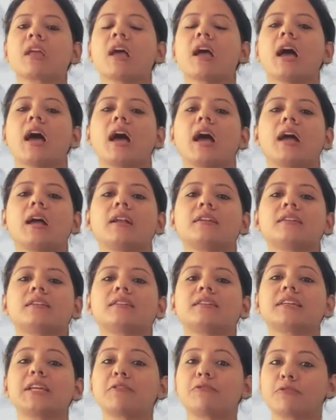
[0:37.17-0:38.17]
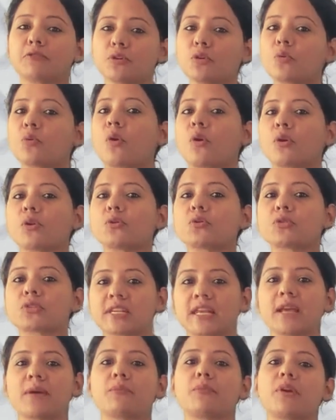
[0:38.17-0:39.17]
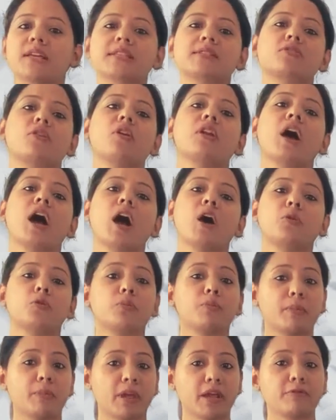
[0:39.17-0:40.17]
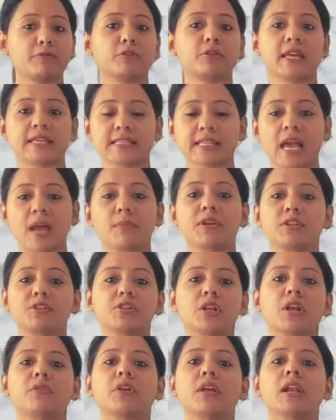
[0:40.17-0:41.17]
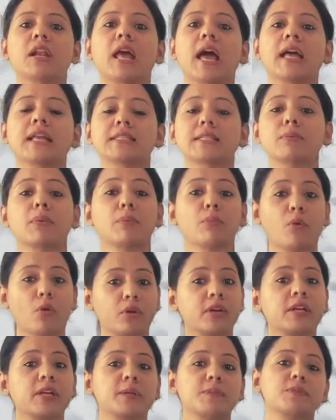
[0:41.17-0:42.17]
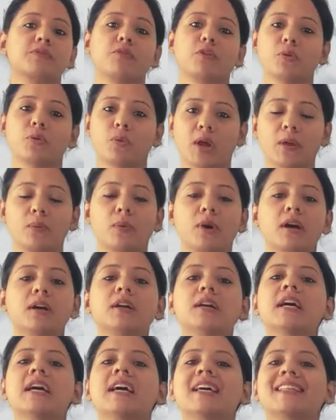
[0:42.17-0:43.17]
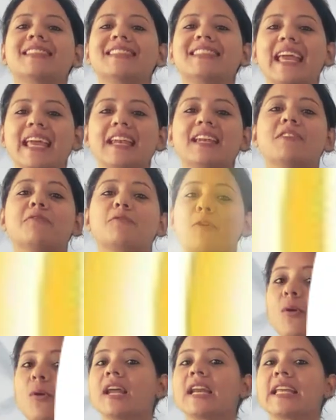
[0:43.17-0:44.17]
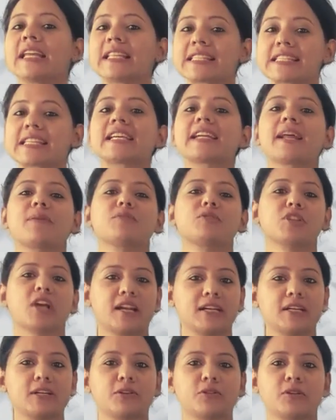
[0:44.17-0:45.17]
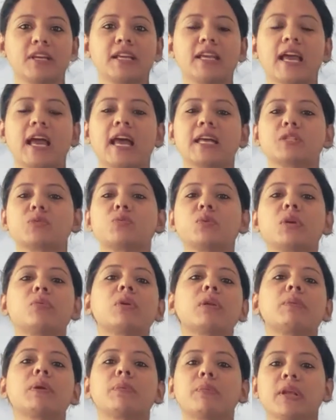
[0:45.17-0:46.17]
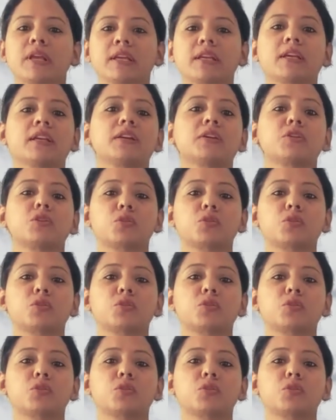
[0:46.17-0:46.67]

And if you want to stay abreast on how to prepare for the exam in general and some important tips for the Viva, then follow Instagram channel today, as we will be bringing in